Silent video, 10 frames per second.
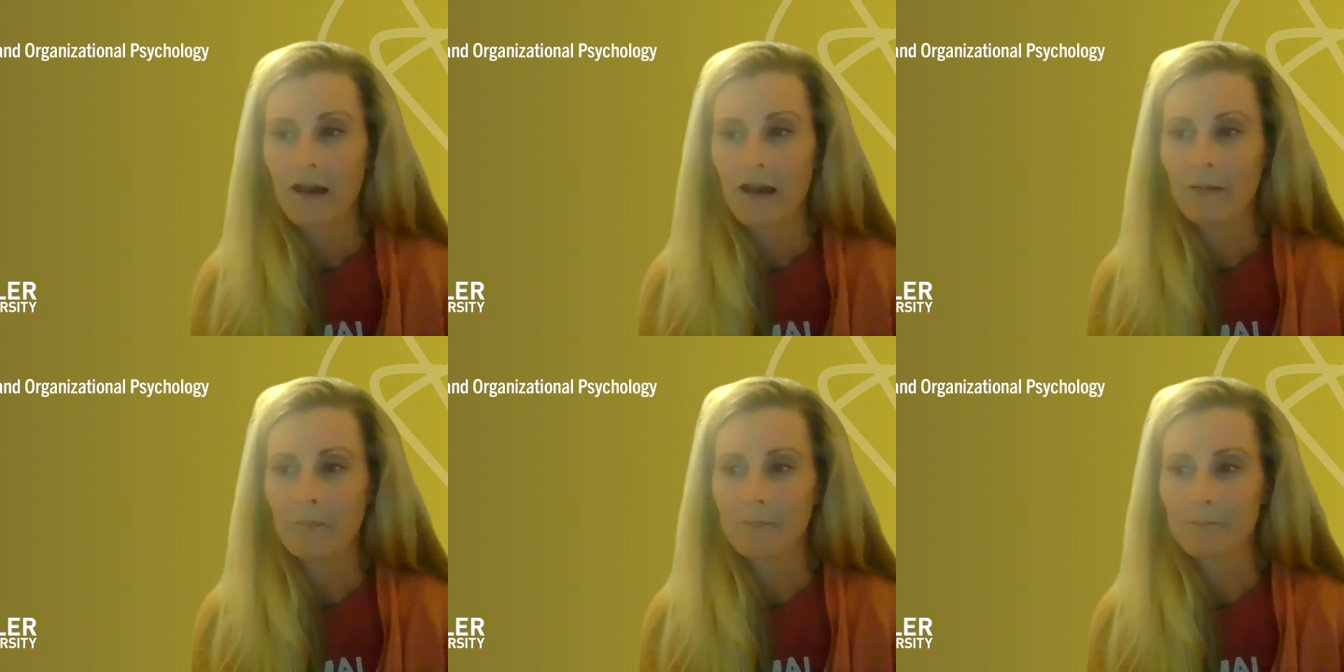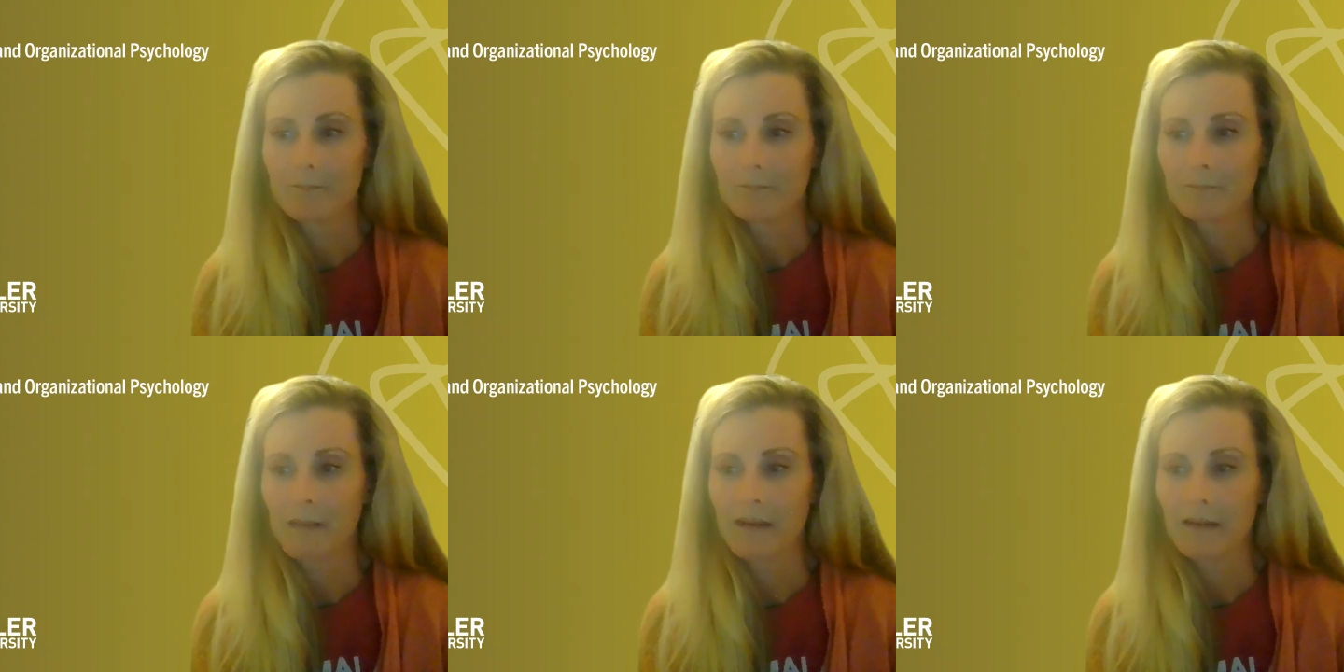
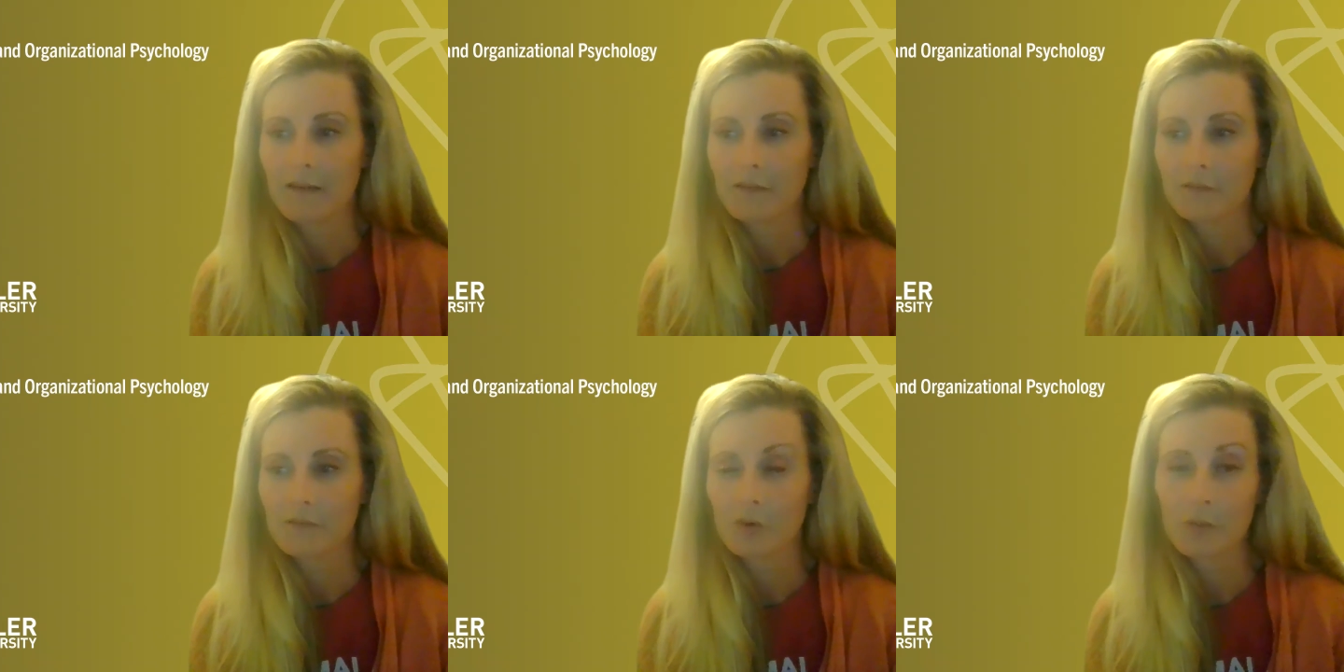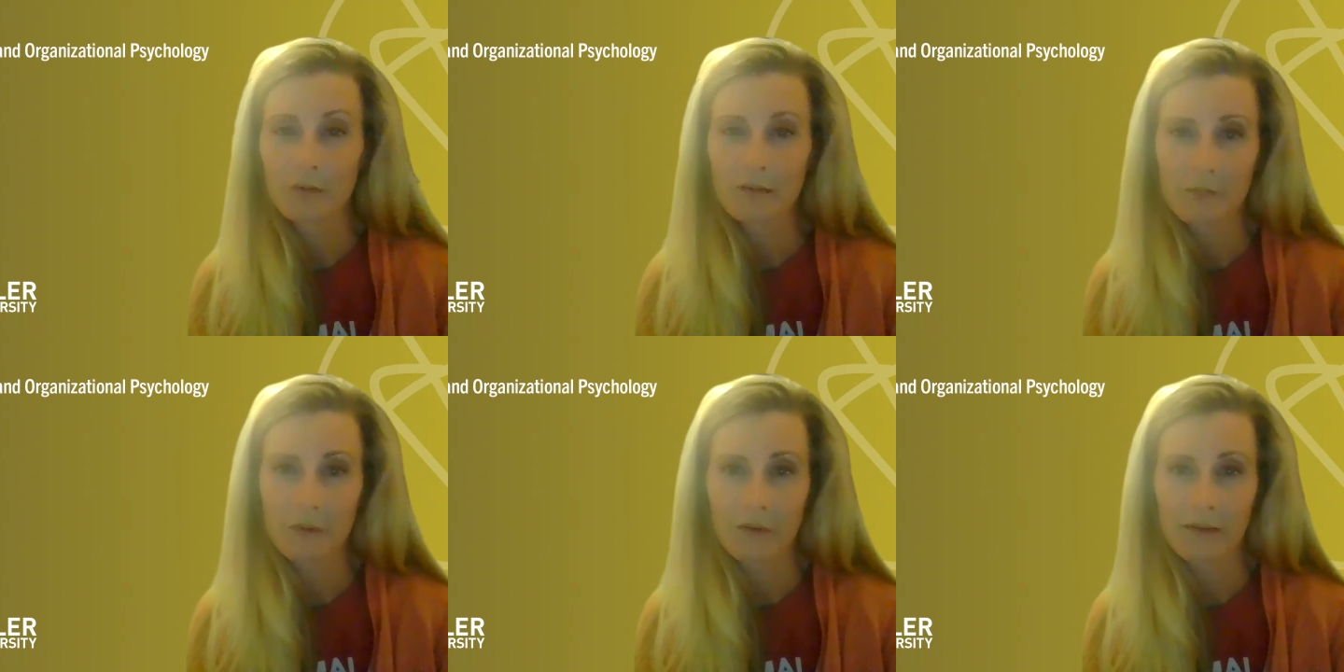My corporate
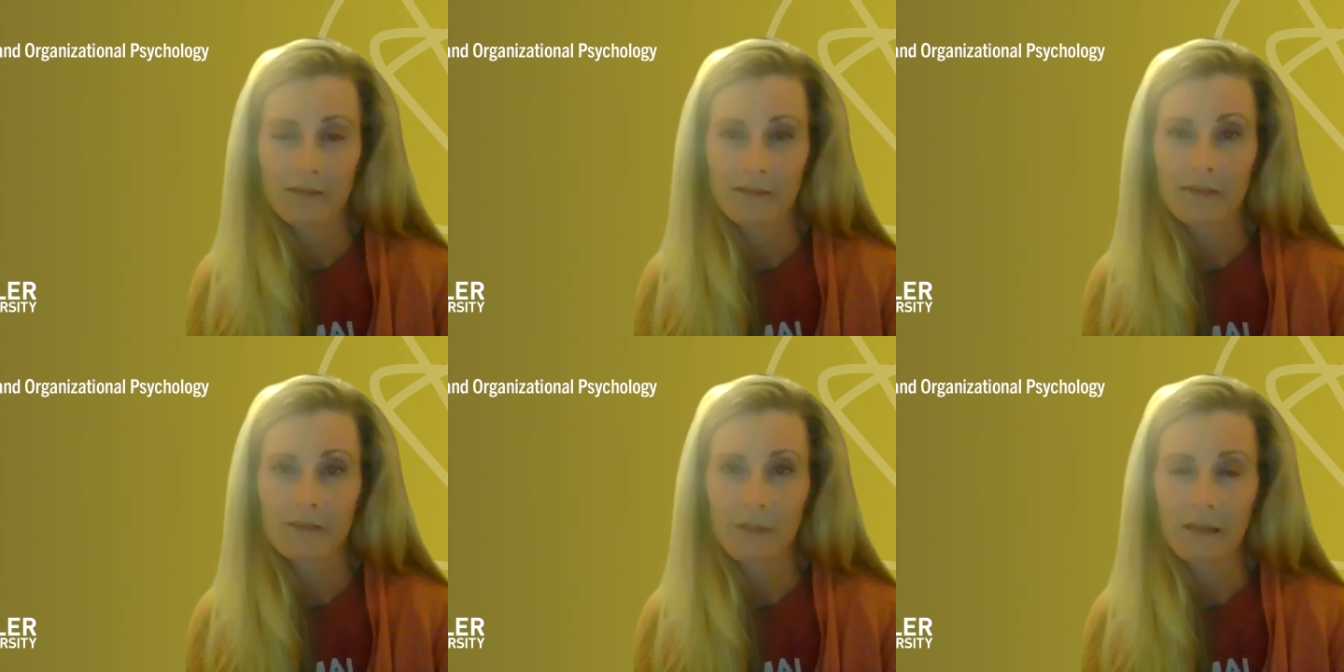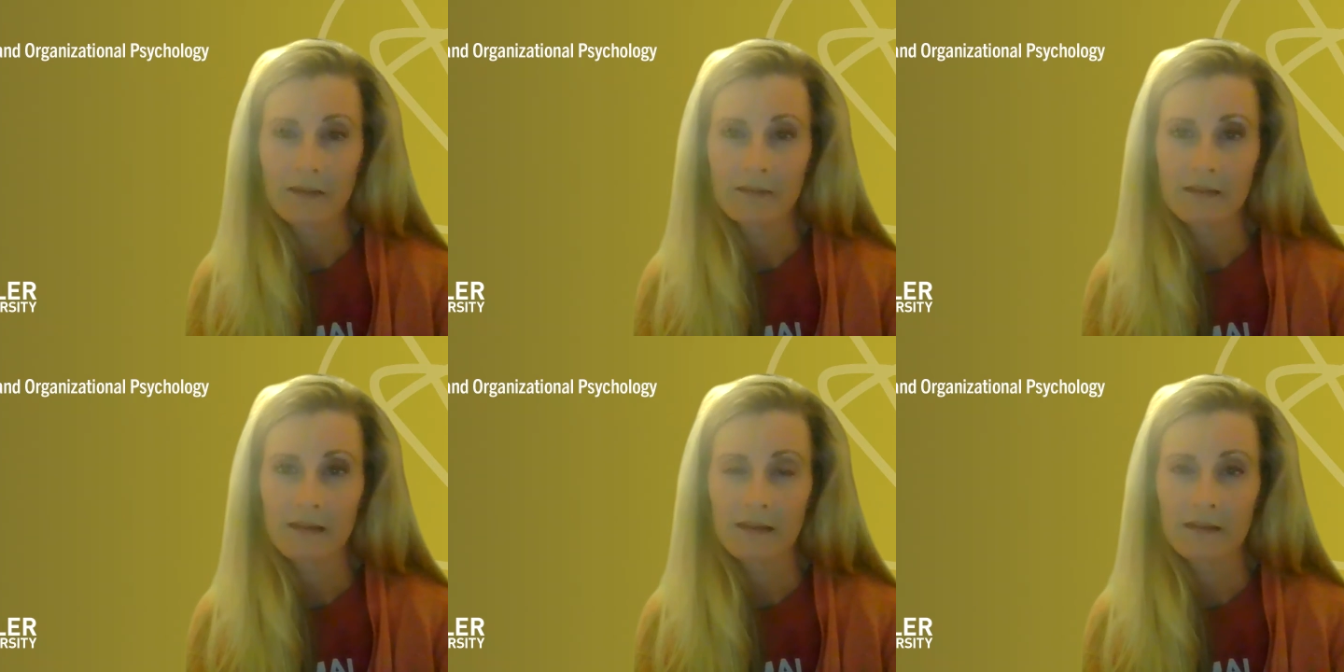experience is
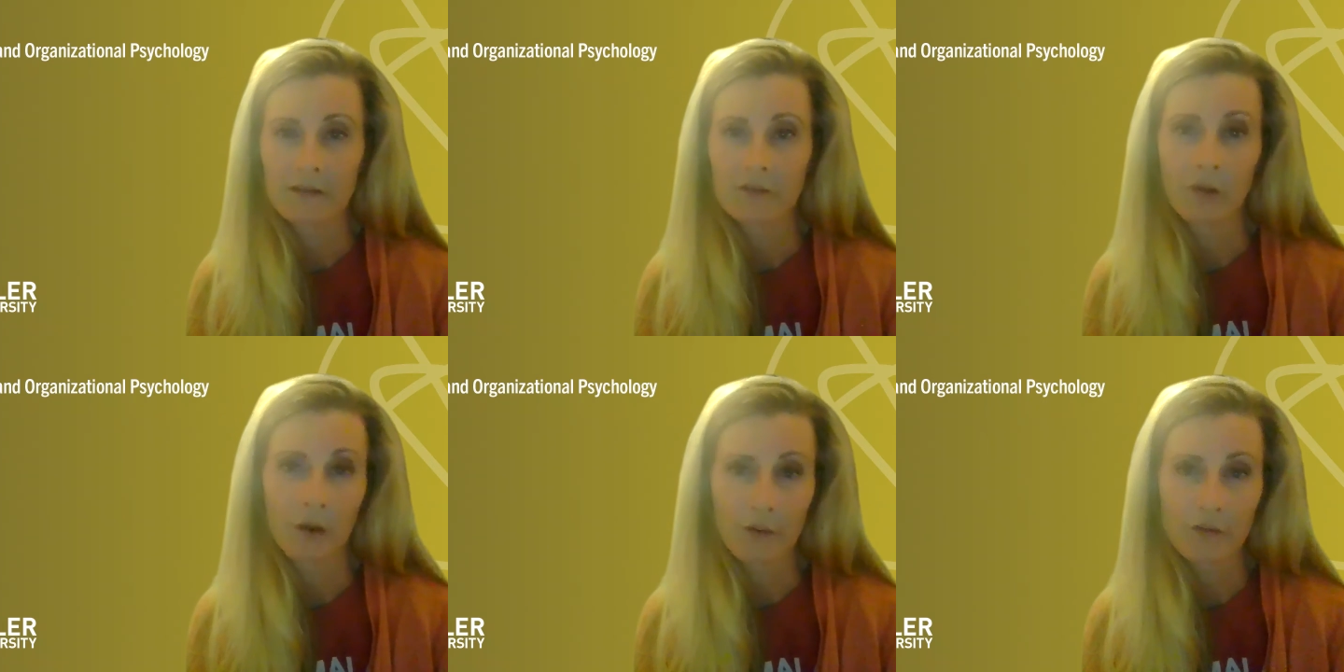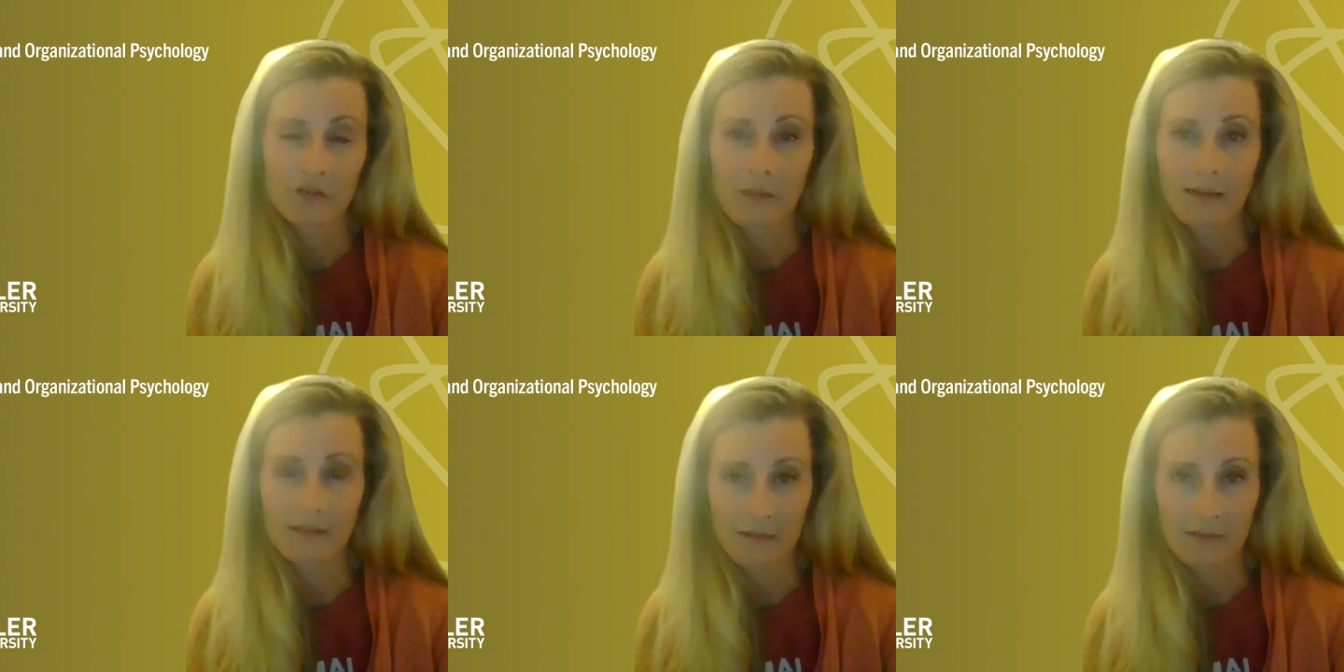based in large
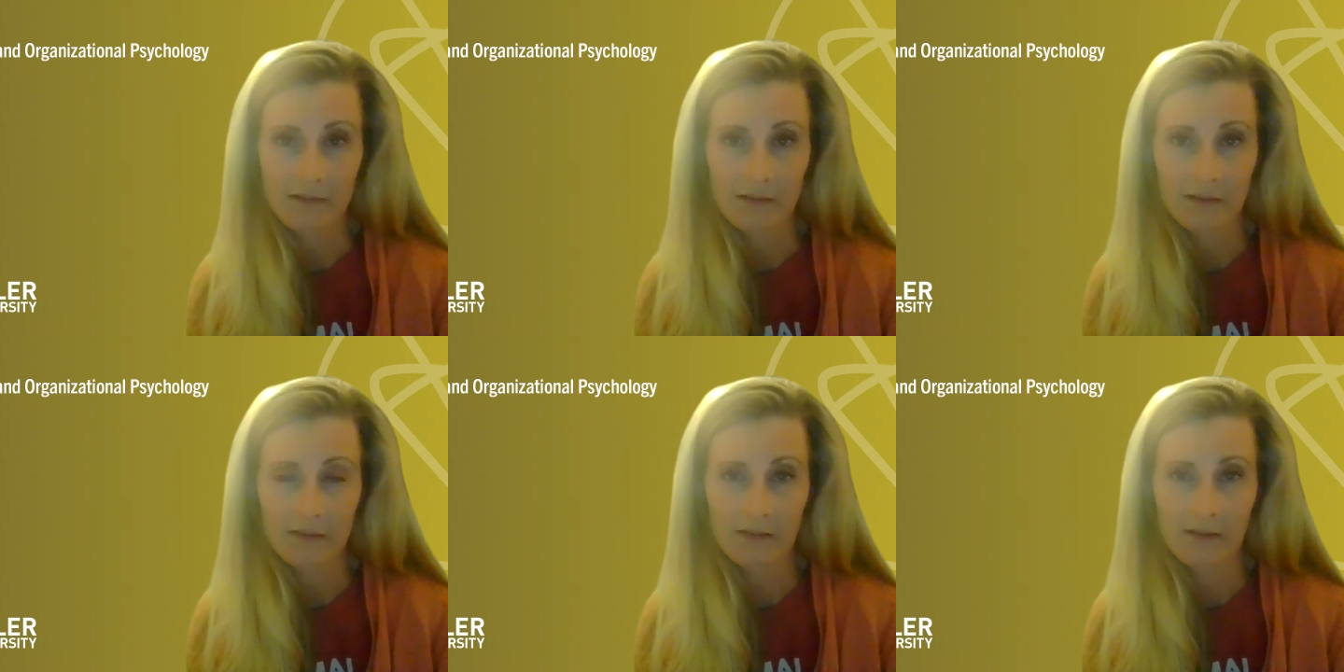mechanistic